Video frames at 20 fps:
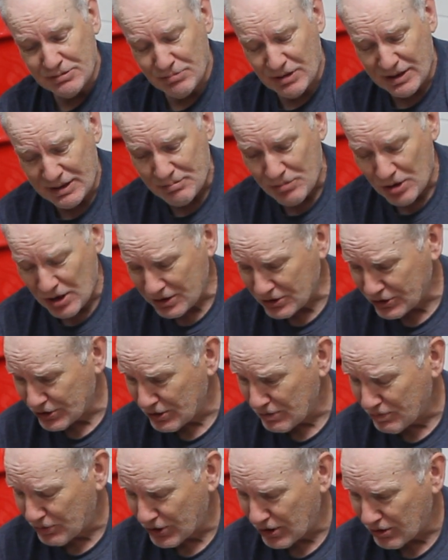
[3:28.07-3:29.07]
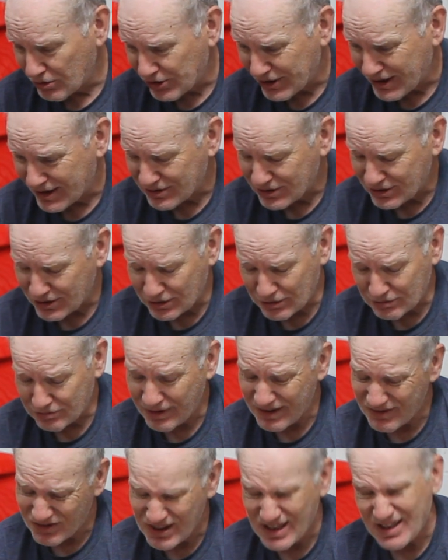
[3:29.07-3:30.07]
my Mark II project, so
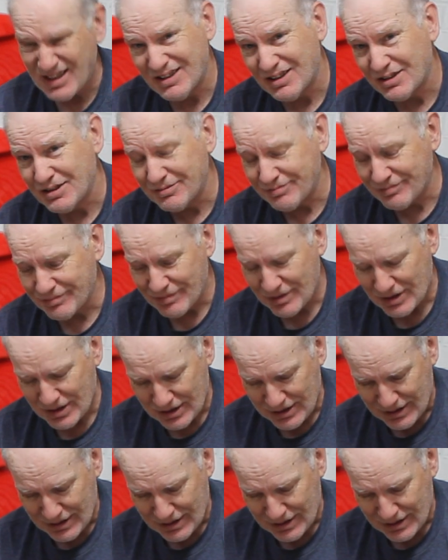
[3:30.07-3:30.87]
if needed I can